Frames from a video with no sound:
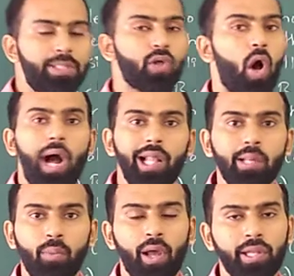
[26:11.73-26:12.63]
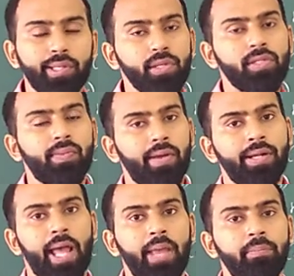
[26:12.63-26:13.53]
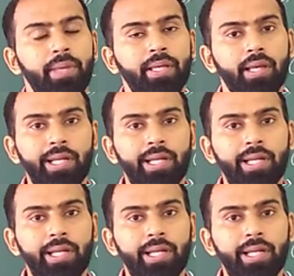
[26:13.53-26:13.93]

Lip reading: all the molecules for a time being